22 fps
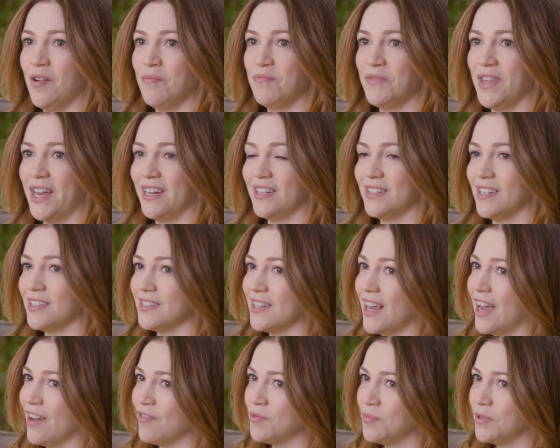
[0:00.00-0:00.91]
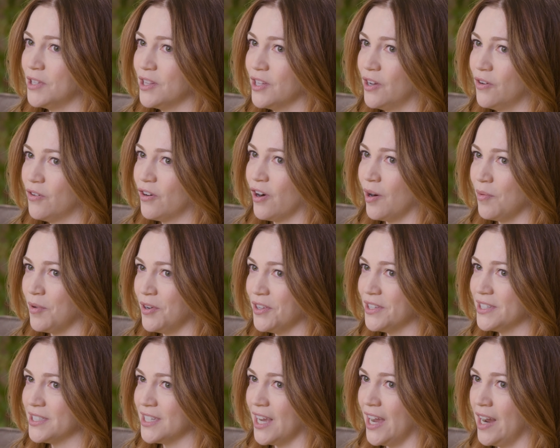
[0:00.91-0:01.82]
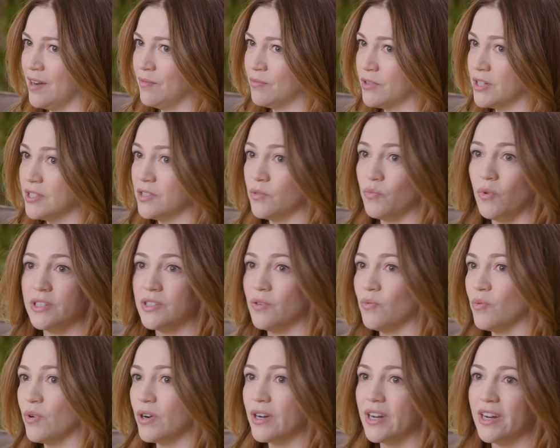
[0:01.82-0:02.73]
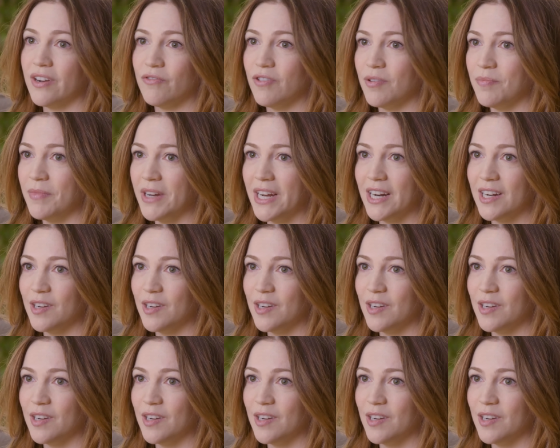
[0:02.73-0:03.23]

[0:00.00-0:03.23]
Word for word: that it doesn't have to be low carb all the time, because it wasn't working for me